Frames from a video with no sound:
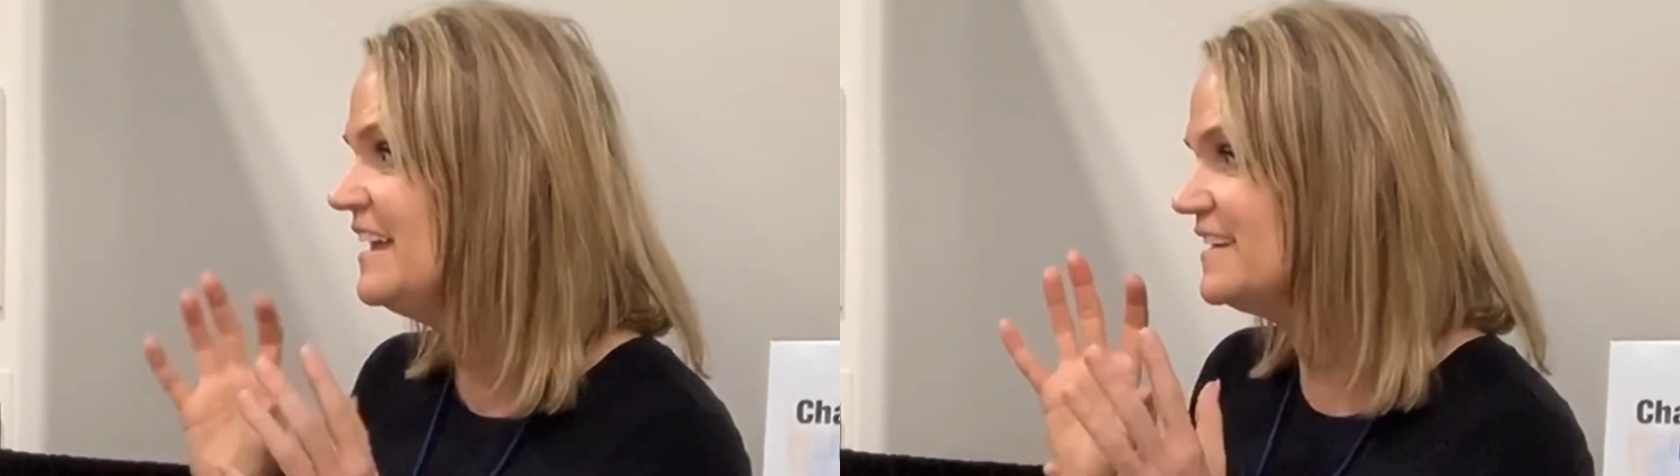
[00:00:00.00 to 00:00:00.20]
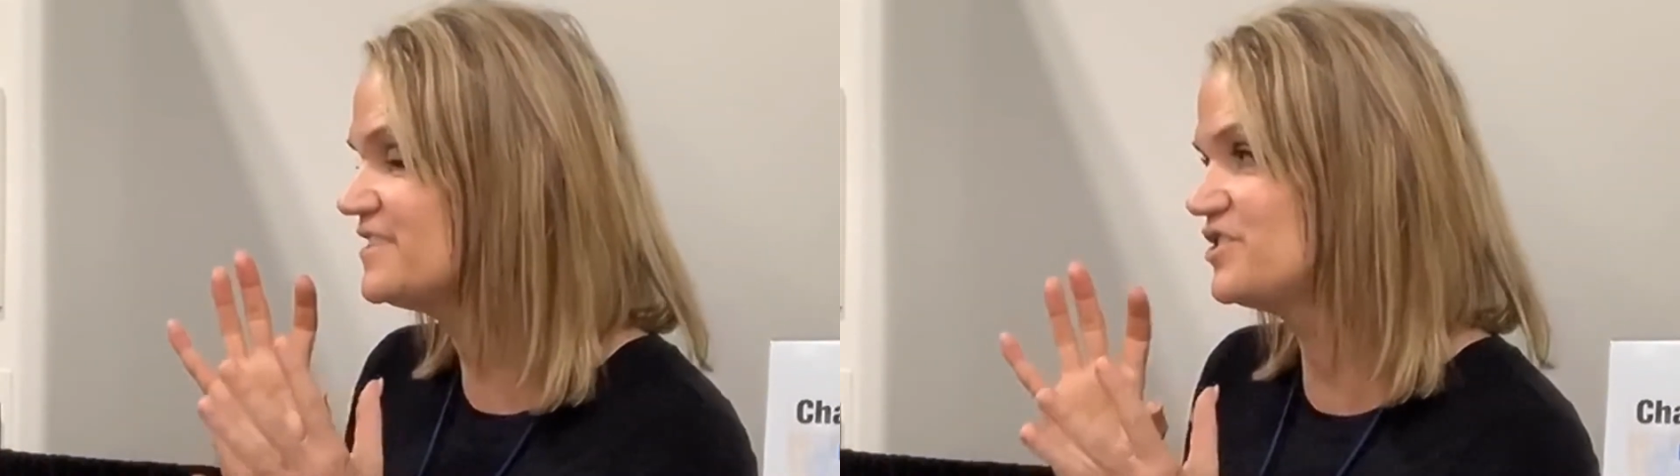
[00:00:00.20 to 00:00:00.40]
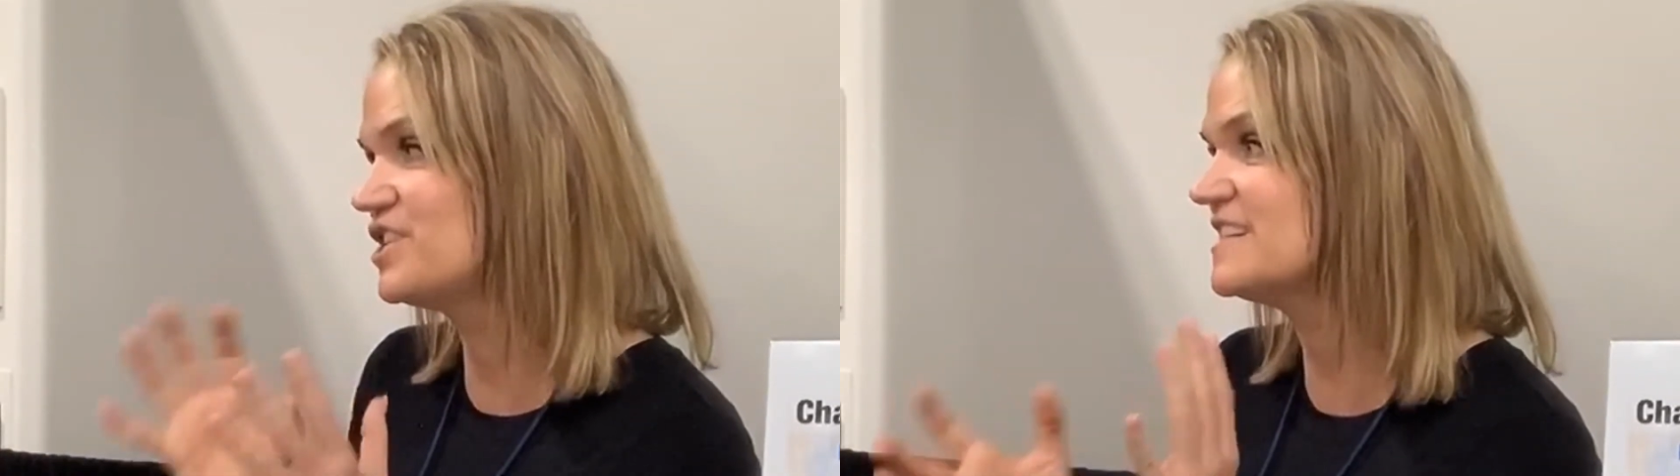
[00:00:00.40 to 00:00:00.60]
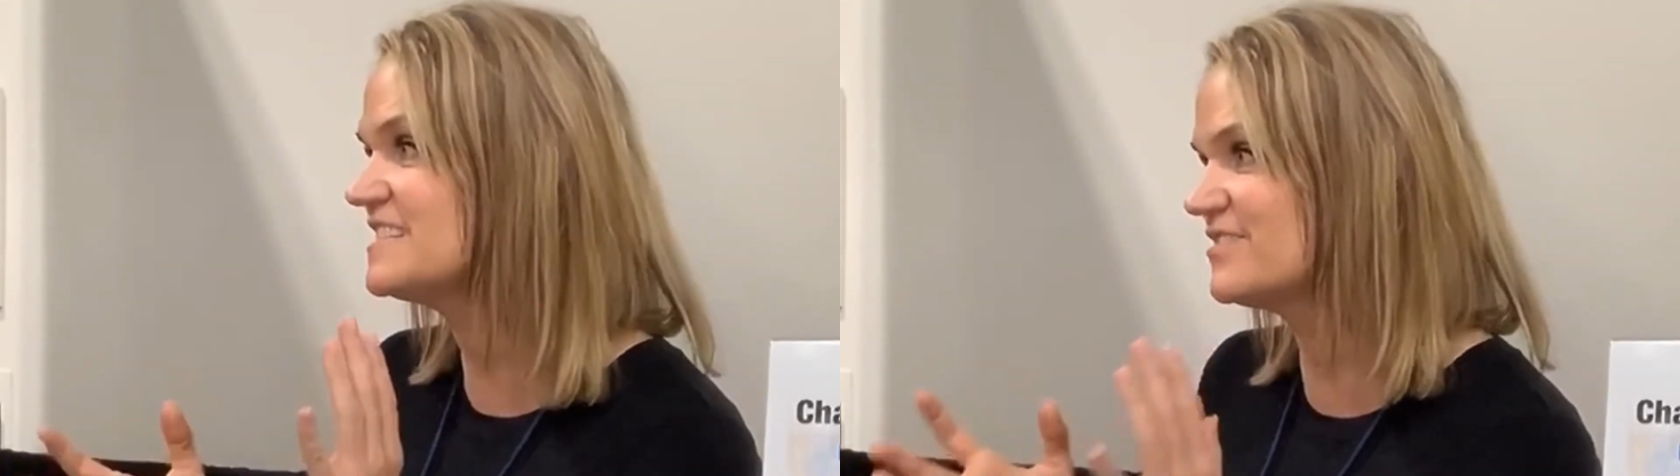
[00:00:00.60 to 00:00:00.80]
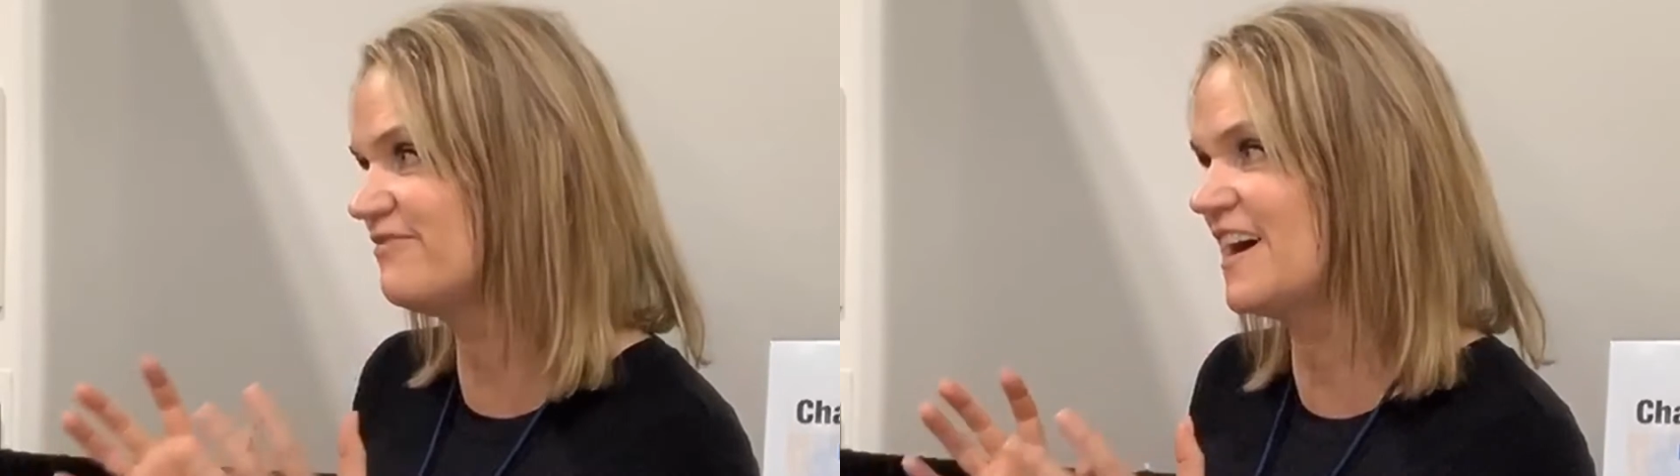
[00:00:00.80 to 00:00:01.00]
it's
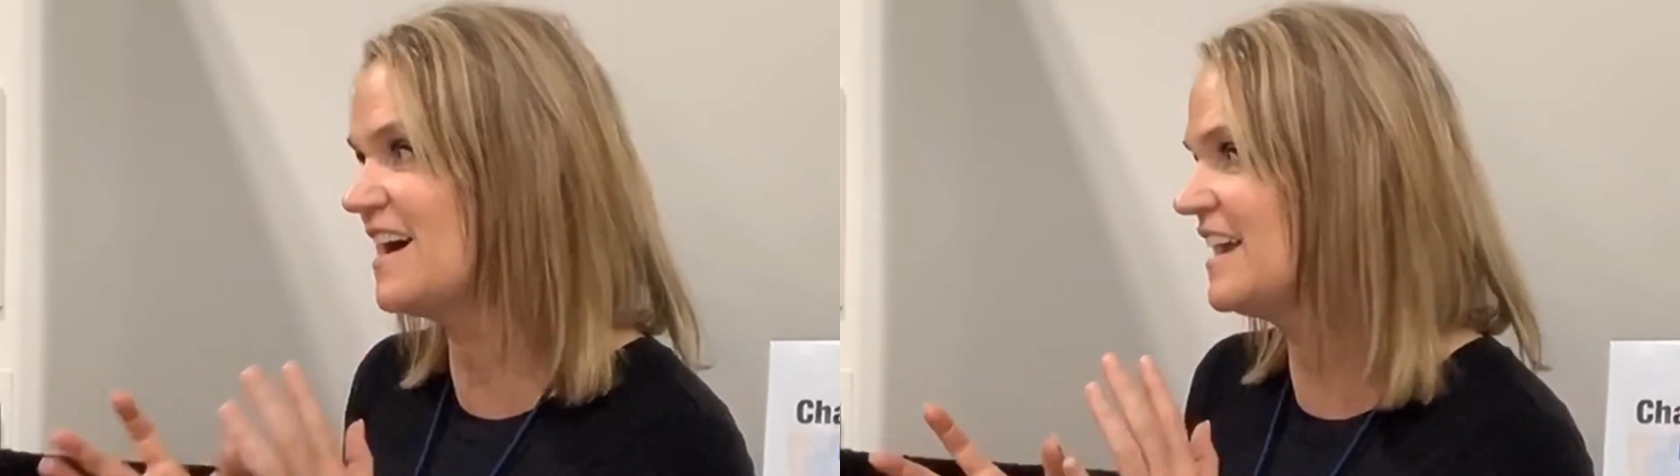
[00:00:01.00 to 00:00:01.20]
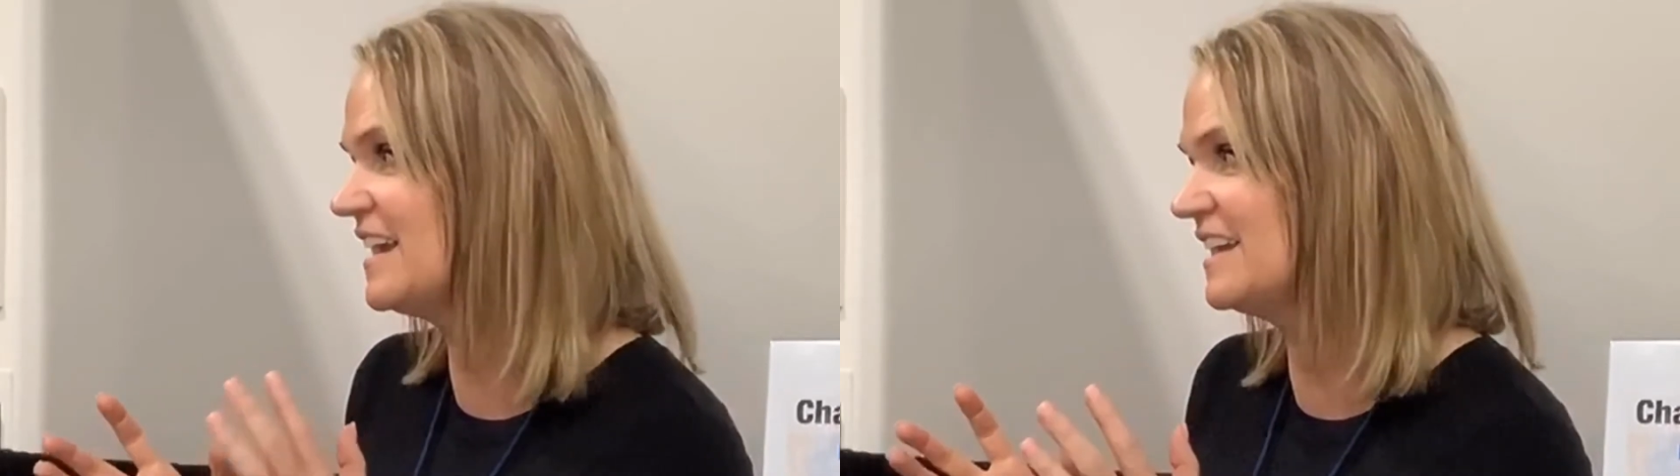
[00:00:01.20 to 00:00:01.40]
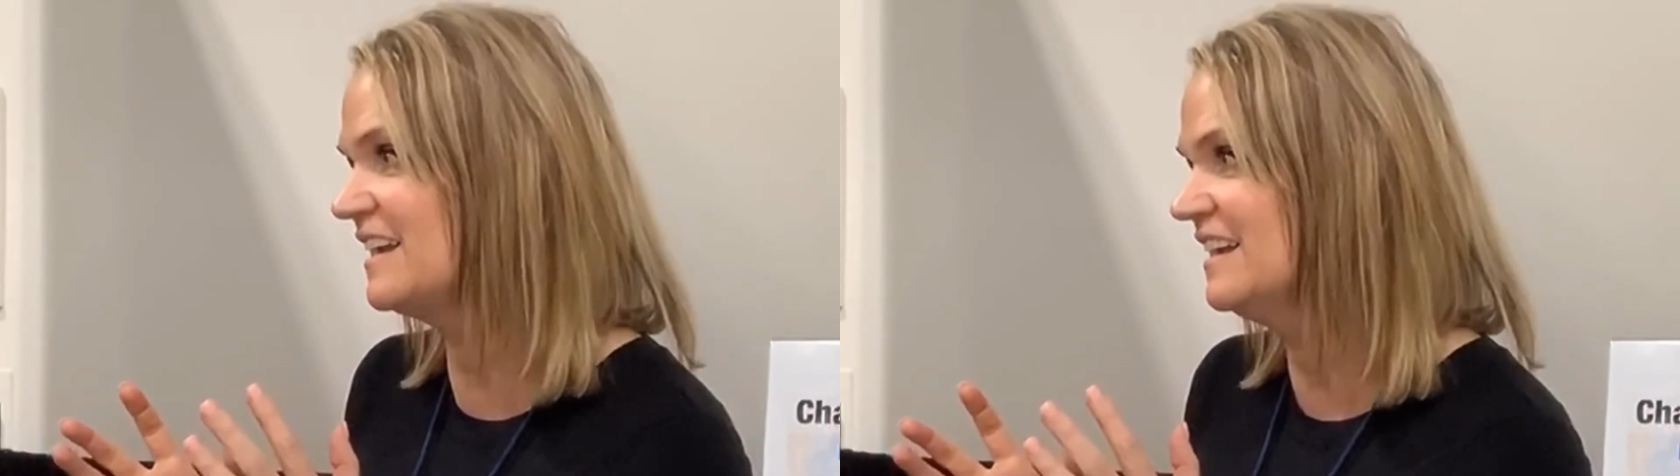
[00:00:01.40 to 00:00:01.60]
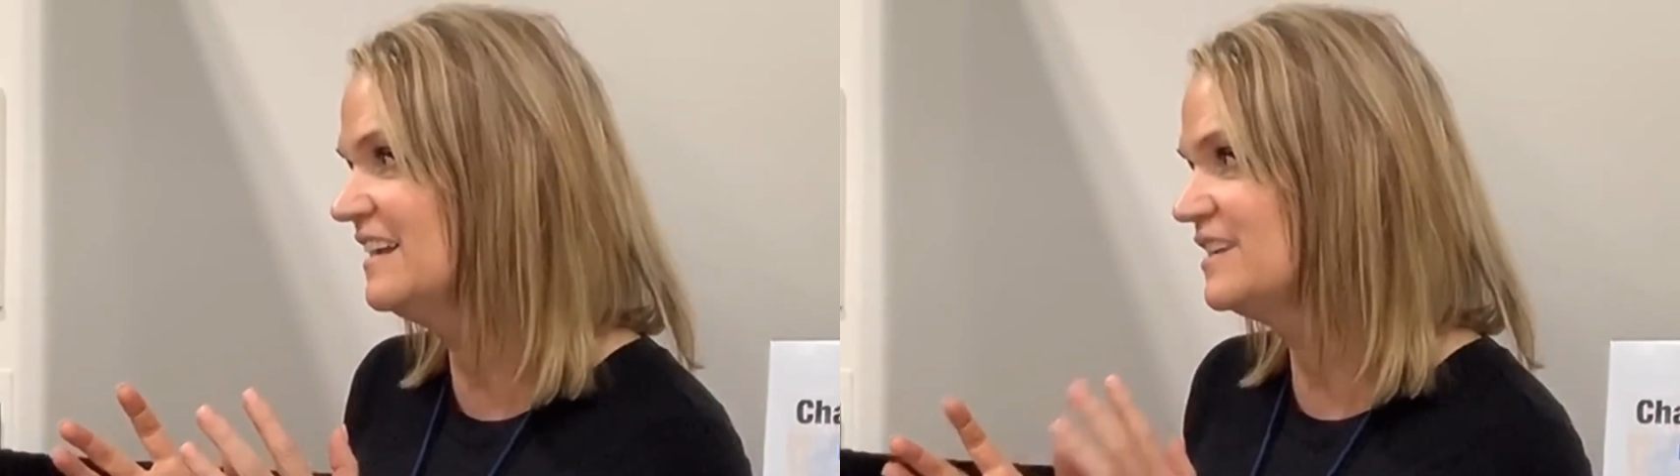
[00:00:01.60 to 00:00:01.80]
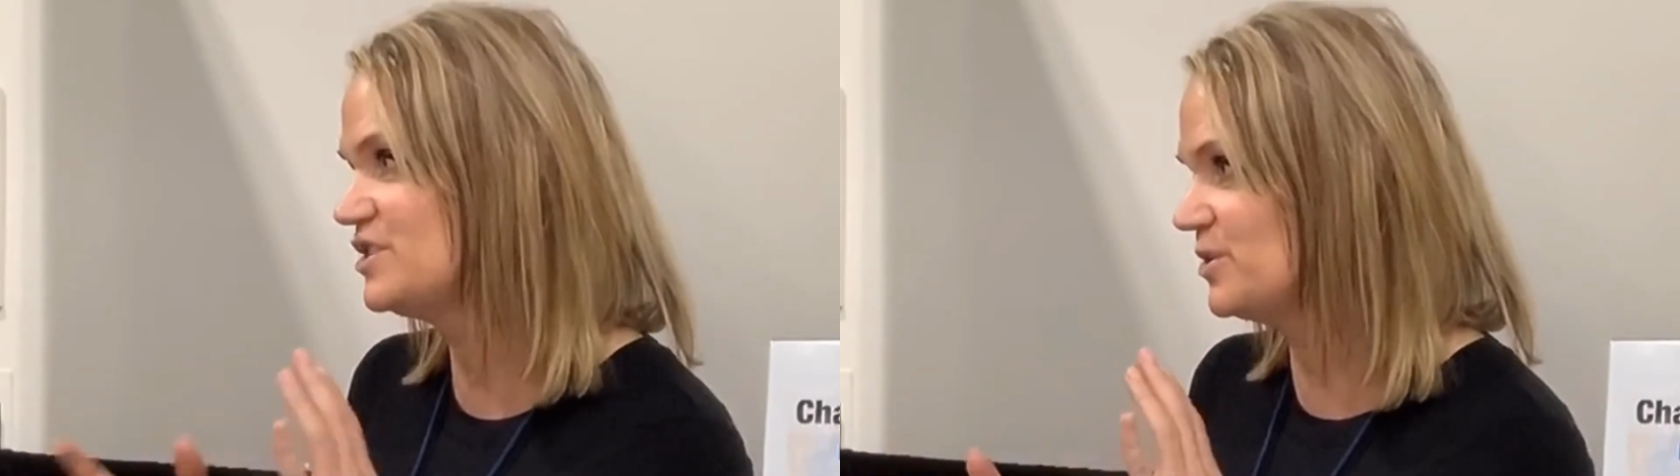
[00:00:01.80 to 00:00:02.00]
just fine
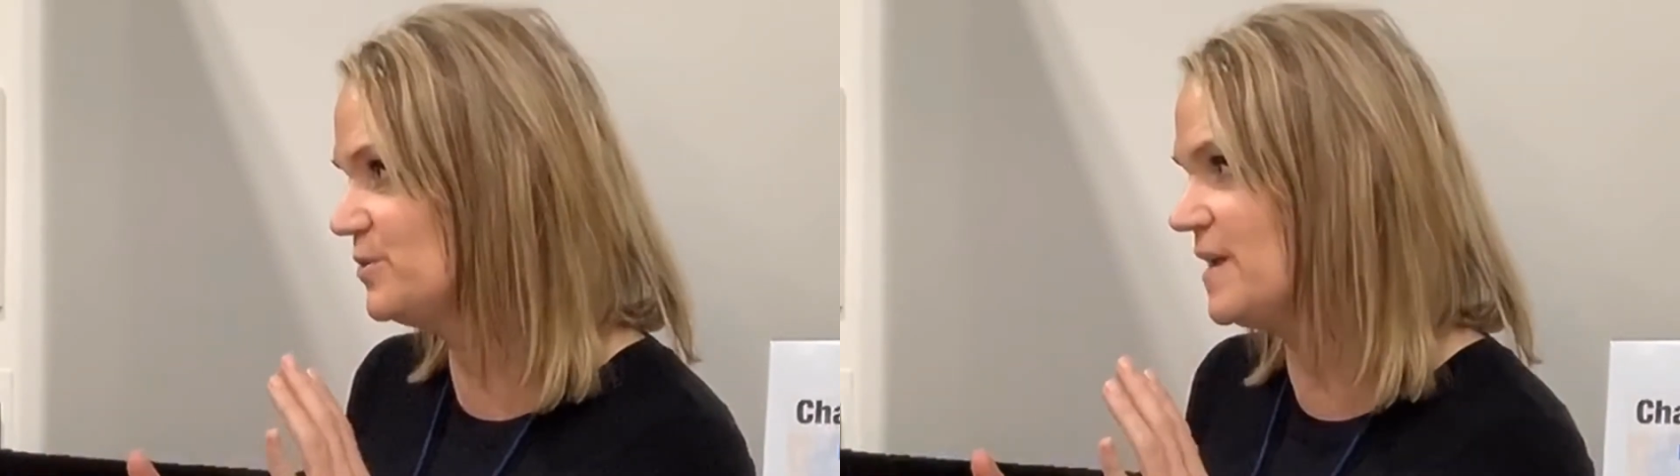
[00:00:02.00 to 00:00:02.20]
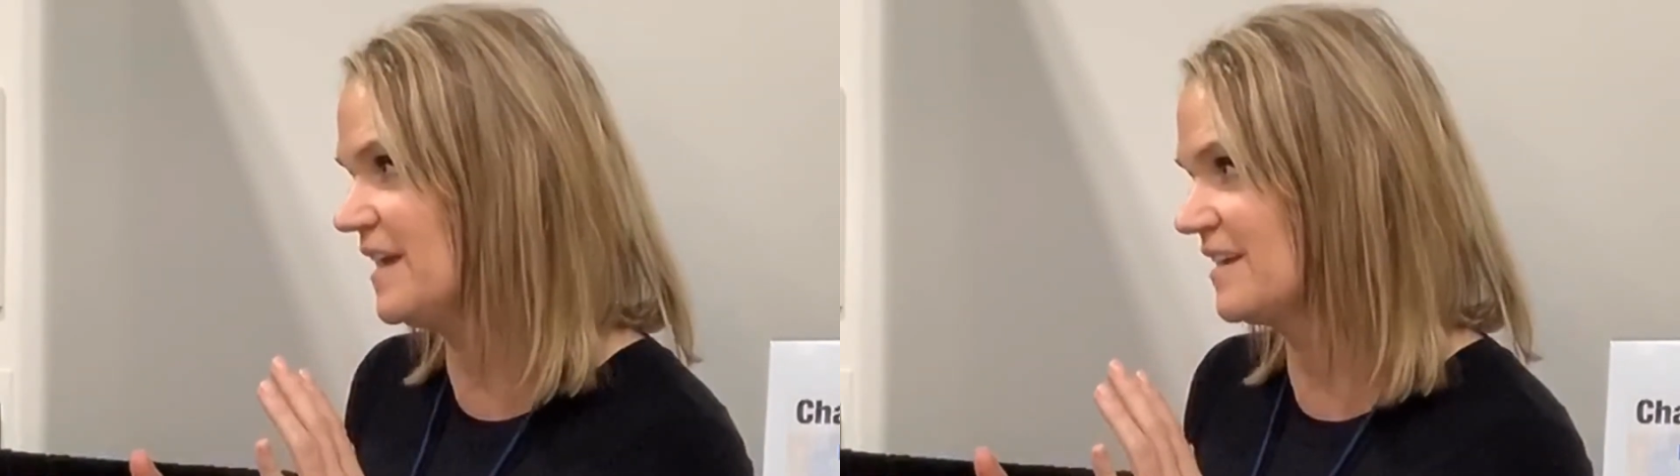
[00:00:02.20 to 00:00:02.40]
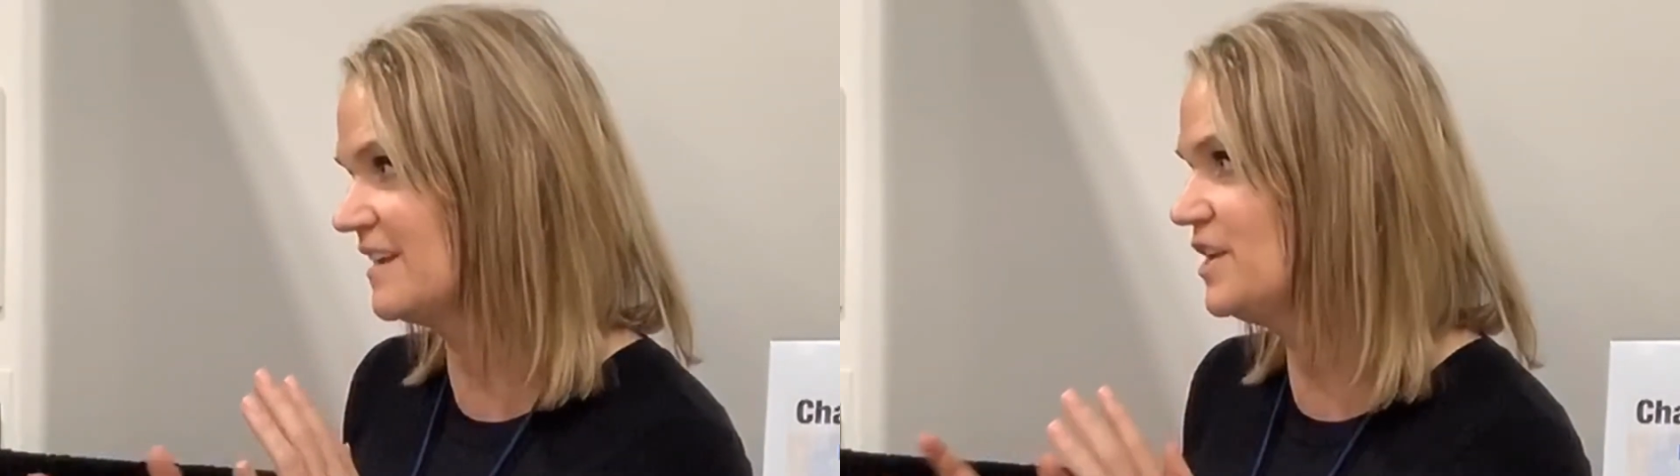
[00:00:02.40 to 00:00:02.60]
tuning.